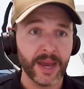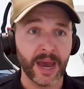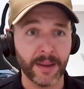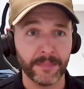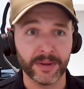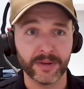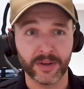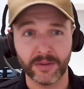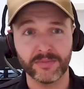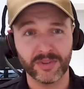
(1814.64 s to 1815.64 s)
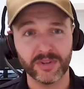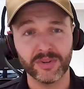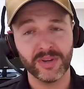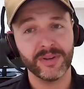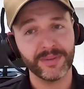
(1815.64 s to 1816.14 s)
But
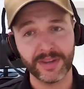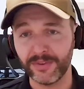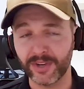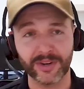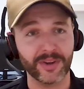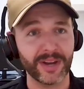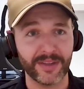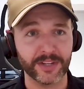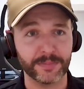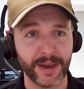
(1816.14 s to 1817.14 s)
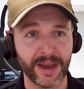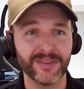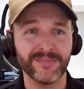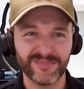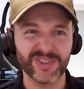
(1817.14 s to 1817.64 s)
if you're going to go down this
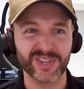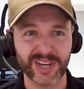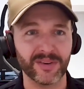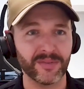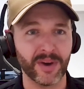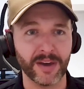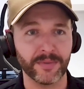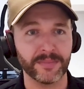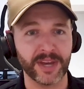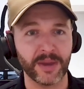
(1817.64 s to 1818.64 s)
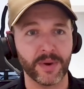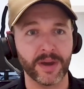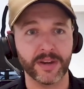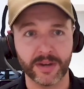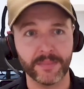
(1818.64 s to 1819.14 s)
path, just get it right from day
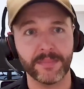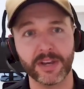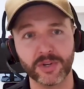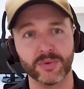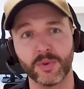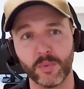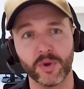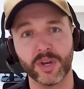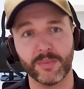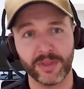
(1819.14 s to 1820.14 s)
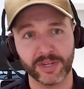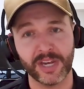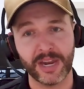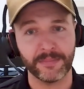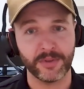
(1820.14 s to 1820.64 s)
one and make sure you're working with a
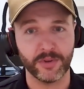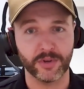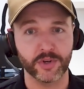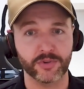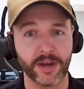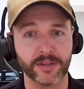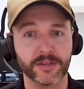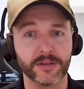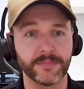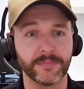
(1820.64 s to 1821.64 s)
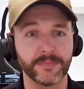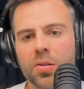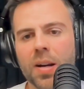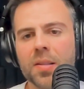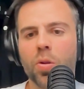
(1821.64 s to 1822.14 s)
team that you can trust.
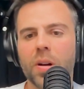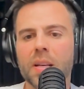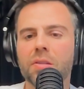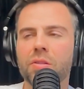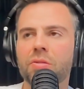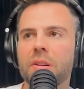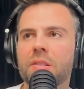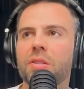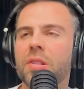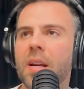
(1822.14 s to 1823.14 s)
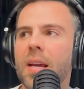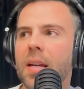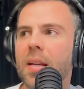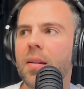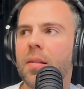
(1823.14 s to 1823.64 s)
Jace, what industries do you
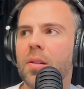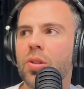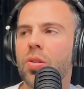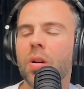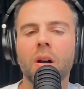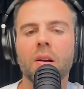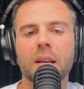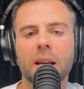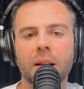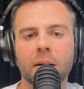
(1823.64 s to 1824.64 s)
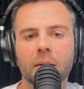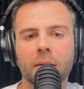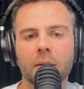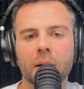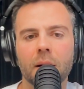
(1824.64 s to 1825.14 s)
see utilizing
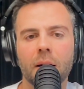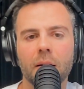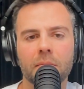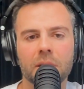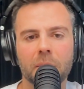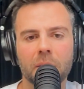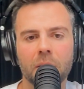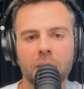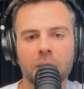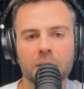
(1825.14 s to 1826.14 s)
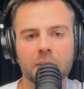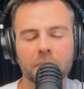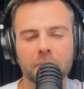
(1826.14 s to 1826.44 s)
something like this?